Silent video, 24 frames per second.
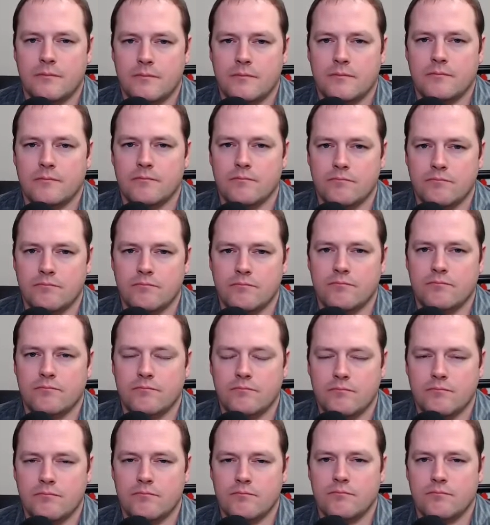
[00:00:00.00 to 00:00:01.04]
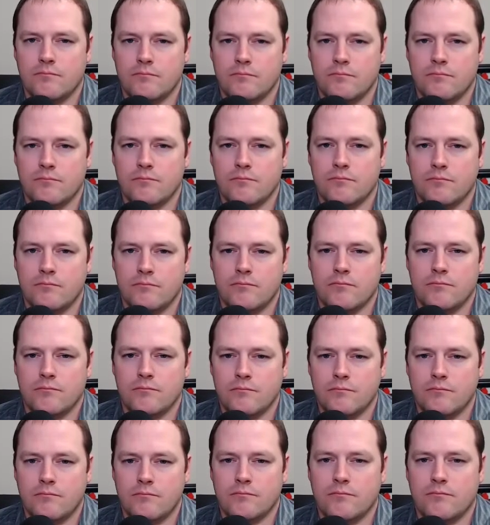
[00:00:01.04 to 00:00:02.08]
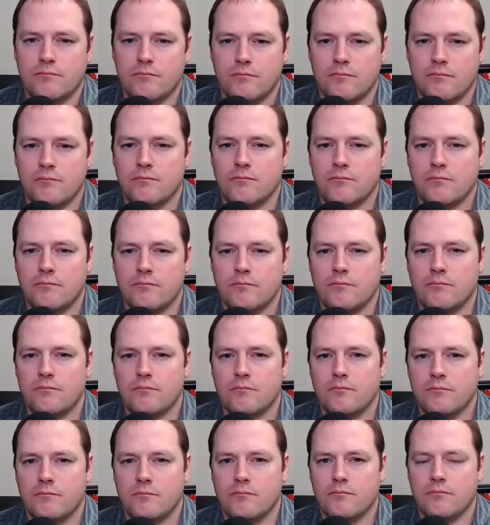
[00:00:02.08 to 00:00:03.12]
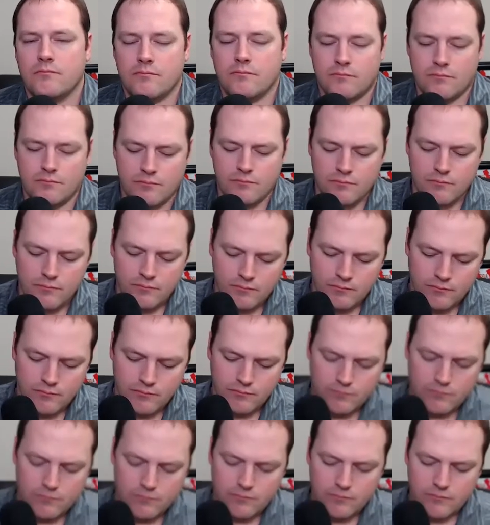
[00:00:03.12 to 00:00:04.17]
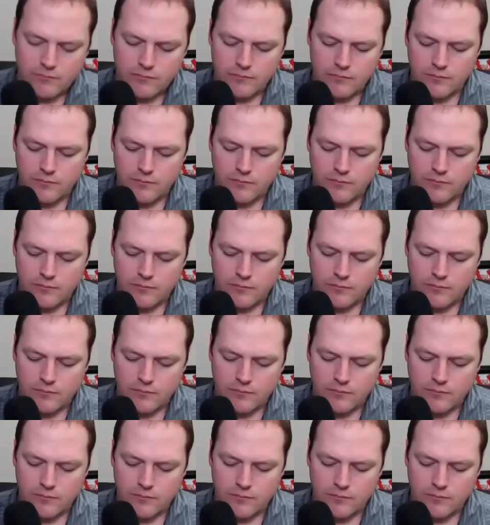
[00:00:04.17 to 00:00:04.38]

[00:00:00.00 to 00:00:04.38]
No words are spoken by the person on screen.